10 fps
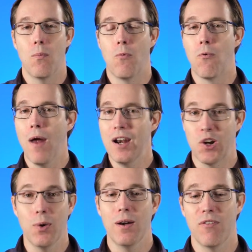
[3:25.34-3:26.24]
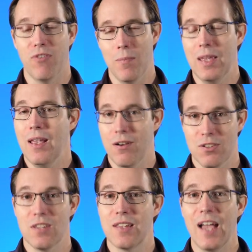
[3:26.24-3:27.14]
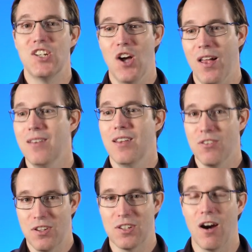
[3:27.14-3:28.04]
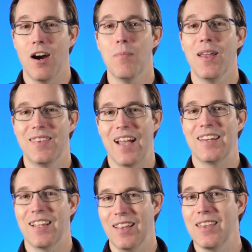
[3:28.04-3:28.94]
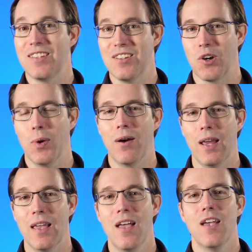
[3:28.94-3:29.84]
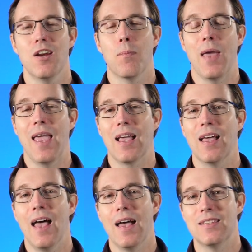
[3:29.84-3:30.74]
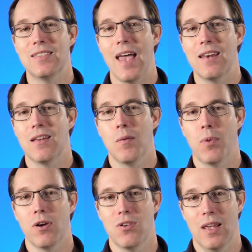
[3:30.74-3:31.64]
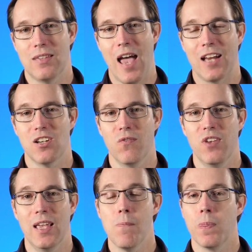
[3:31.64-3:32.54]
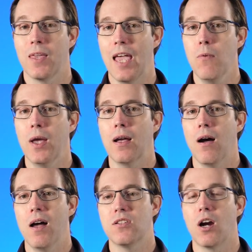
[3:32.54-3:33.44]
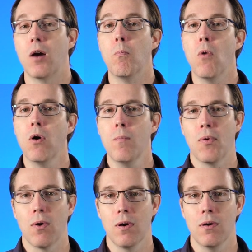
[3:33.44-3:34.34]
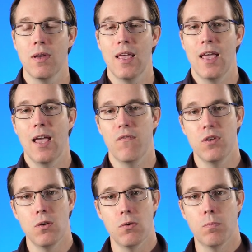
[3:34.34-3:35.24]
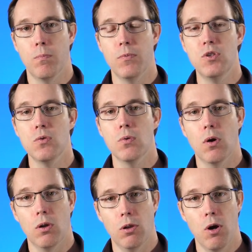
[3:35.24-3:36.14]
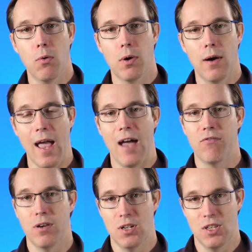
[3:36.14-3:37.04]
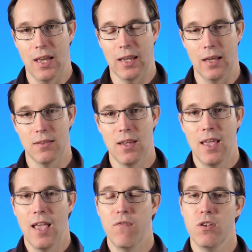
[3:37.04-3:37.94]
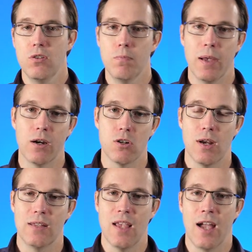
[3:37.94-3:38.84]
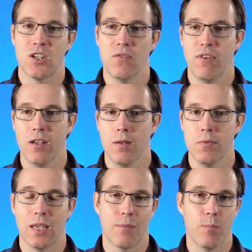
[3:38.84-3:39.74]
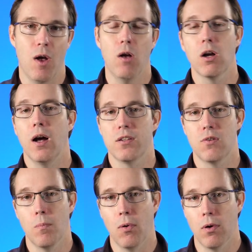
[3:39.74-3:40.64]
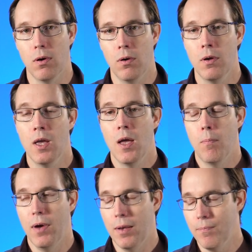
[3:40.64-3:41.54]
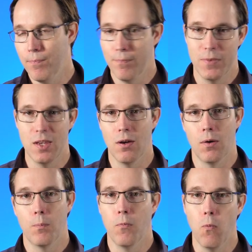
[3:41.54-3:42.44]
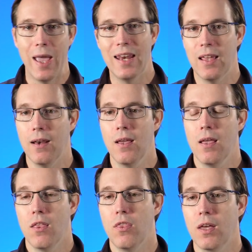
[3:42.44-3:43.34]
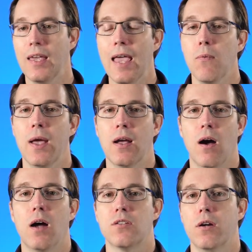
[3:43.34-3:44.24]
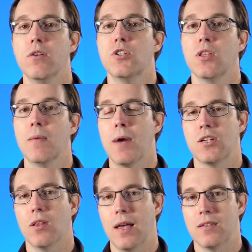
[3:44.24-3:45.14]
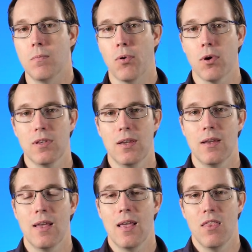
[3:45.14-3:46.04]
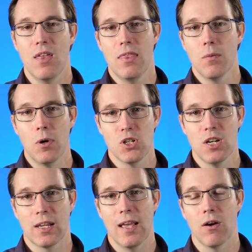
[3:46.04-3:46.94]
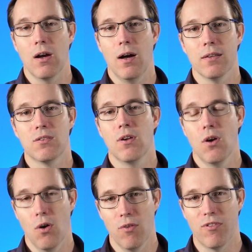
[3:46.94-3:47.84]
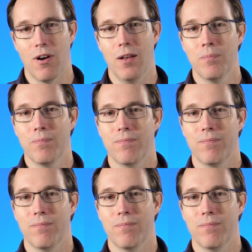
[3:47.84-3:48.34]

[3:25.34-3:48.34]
run a query for me. Here's this guy, John, here's his card, but technically this is a query. You're paying a set per transaction fee. Gateway costs are more important if you do lower average tickets. If you do bigger transaction volumes, like all costs are important, but weighted, the gateway costs are usually much less important than the merchant account costs overall.